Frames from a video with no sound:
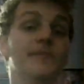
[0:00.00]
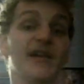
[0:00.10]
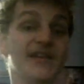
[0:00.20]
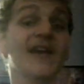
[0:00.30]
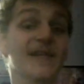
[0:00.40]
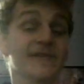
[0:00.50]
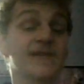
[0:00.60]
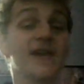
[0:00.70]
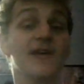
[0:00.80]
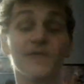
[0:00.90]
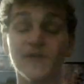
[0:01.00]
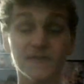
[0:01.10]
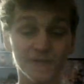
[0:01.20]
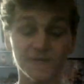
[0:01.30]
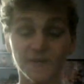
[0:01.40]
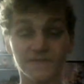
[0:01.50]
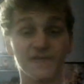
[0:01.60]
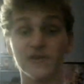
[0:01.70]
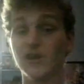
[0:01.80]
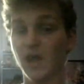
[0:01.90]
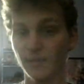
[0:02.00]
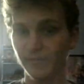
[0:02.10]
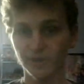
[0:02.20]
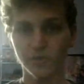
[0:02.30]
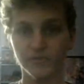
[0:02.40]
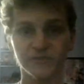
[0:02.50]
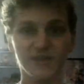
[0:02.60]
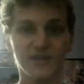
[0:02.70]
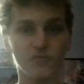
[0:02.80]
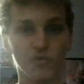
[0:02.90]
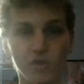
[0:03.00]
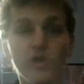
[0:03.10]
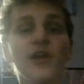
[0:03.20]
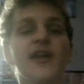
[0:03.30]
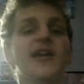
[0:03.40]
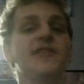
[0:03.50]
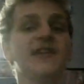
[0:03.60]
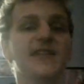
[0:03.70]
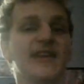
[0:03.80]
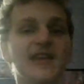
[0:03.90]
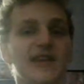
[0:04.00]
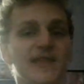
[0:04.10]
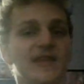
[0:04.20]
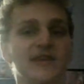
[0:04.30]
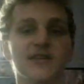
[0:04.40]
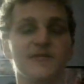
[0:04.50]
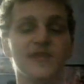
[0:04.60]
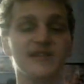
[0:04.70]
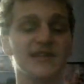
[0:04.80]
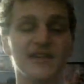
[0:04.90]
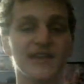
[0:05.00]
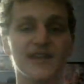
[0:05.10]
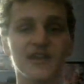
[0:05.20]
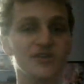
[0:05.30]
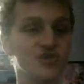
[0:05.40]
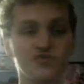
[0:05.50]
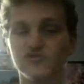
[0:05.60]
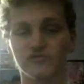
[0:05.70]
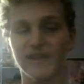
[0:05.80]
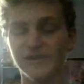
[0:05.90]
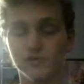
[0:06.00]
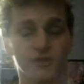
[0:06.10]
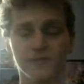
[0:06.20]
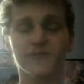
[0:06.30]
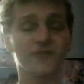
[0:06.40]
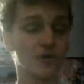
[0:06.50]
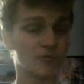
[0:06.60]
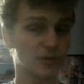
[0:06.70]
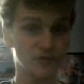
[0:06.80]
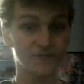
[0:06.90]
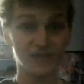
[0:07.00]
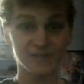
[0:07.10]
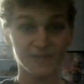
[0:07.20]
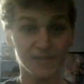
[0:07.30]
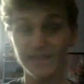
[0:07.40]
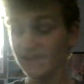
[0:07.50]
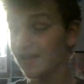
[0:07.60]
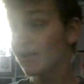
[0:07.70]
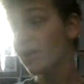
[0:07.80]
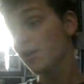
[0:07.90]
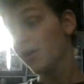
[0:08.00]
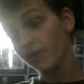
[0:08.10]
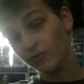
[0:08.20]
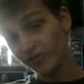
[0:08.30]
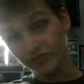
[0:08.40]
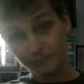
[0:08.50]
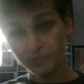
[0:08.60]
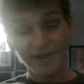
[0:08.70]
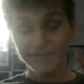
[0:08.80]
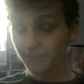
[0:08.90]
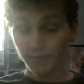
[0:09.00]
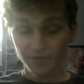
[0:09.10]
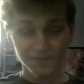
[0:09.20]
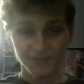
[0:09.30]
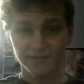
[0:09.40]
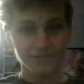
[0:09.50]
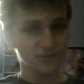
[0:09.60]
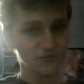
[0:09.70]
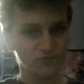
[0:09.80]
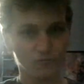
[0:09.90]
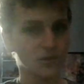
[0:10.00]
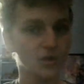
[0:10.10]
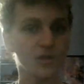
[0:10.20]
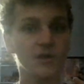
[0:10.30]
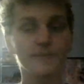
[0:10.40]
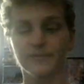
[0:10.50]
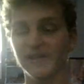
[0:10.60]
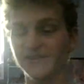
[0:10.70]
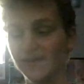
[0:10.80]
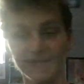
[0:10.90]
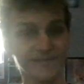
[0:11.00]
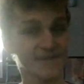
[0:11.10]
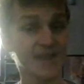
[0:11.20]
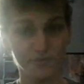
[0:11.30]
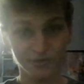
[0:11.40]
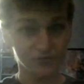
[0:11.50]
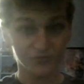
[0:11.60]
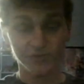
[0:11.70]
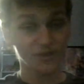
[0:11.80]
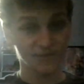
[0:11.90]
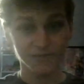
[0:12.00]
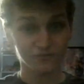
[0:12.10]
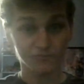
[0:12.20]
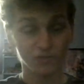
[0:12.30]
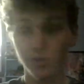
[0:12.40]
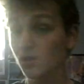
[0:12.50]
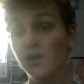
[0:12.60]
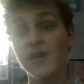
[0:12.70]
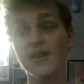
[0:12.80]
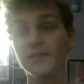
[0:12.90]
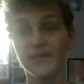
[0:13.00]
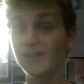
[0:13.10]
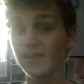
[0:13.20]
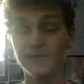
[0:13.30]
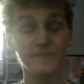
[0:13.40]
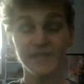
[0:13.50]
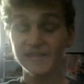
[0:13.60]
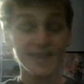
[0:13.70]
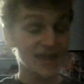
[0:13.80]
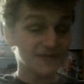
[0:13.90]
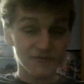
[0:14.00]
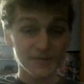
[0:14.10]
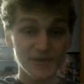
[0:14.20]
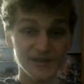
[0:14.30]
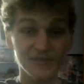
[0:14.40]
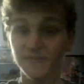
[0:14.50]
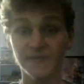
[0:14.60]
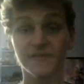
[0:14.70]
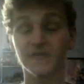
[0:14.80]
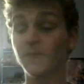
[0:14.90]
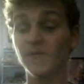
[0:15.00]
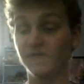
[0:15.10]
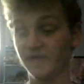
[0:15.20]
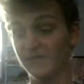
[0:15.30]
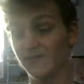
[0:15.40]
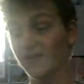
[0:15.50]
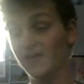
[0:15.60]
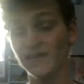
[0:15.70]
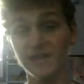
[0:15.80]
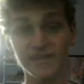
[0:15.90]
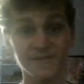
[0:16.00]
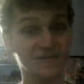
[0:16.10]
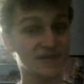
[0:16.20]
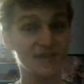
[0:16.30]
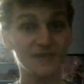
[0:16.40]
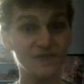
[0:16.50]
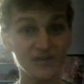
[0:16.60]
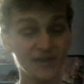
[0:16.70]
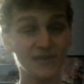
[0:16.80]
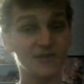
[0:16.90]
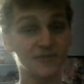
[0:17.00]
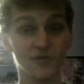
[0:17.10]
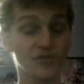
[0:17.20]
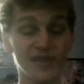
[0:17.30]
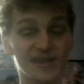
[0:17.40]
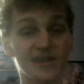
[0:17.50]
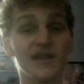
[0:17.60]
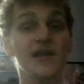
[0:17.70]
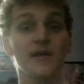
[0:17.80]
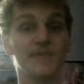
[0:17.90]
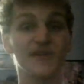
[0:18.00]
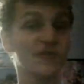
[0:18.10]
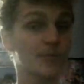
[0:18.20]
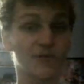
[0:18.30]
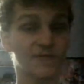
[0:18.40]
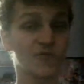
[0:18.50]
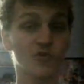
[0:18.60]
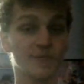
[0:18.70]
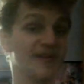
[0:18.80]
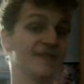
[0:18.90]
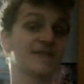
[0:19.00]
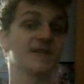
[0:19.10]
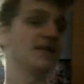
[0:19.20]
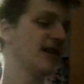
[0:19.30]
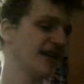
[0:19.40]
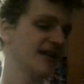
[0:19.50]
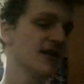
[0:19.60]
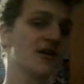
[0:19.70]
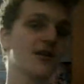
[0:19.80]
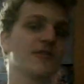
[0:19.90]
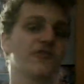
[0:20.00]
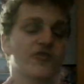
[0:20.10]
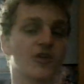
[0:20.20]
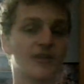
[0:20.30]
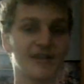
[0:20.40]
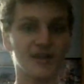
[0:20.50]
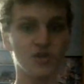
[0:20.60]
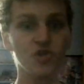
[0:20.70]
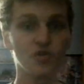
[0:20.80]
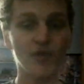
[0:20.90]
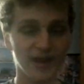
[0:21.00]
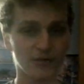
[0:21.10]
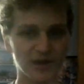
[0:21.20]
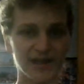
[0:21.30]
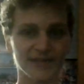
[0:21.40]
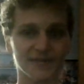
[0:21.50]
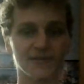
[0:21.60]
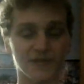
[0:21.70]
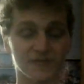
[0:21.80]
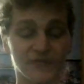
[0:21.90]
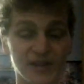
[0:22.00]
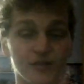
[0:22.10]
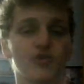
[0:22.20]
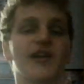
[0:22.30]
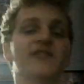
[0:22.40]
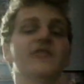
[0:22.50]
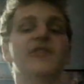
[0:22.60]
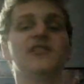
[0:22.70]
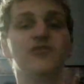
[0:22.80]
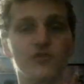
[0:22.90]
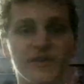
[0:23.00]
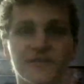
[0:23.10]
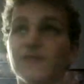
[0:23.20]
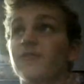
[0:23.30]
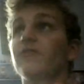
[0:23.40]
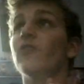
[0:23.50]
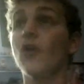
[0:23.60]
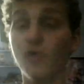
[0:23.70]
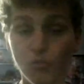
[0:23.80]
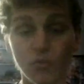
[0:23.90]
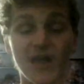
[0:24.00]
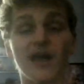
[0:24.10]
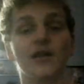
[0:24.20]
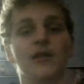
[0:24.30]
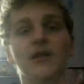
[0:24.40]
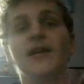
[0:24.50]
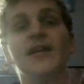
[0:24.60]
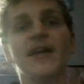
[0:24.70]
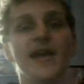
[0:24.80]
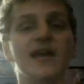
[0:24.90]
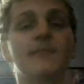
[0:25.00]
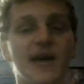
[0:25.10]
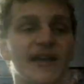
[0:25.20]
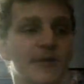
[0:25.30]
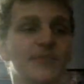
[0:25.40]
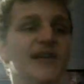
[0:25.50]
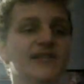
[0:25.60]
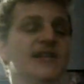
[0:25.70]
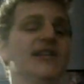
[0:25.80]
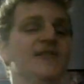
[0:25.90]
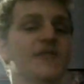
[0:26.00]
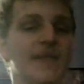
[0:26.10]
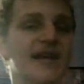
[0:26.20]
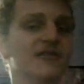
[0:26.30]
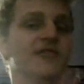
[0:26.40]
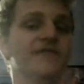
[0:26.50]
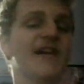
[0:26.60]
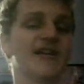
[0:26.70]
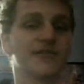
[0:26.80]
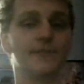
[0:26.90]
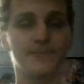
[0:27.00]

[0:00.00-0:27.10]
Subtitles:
But yes, this is a phenomenal sequel. They take it in a new direction so perfectly. Chris Pratt's perfect in this role. Bryce Dallas Howard's good in this role. Like everybody that's in this movie is giving it their like best performance to like start like a new era to this franchise, and they do it so well, in my opinion, as a matter of fact.